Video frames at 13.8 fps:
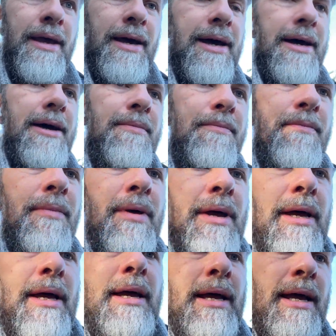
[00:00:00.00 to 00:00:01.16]

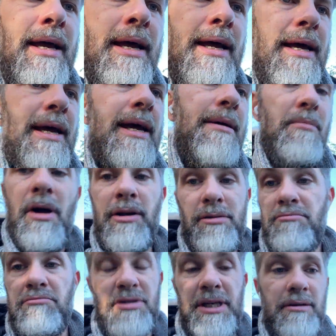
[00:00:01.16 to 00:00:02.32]
It might
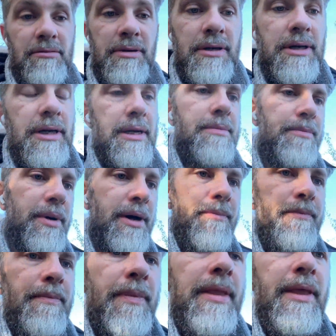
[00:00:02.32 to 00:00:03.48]
still. But
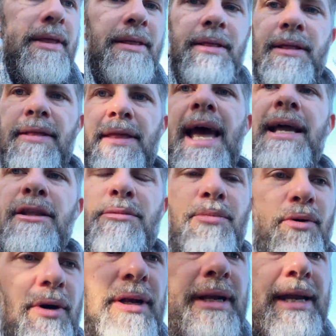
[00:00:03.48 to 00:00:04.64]
the eighth point